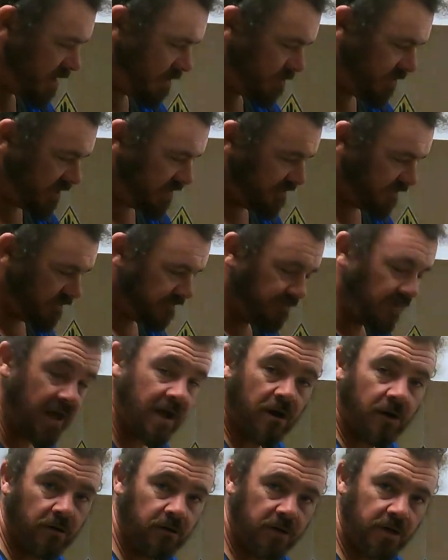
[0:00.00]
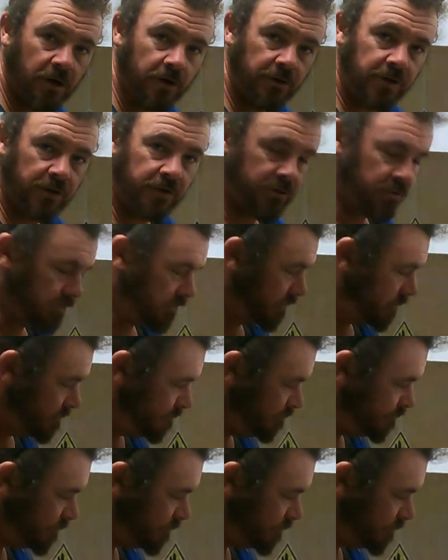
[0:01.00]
a bit of a flour coating to it.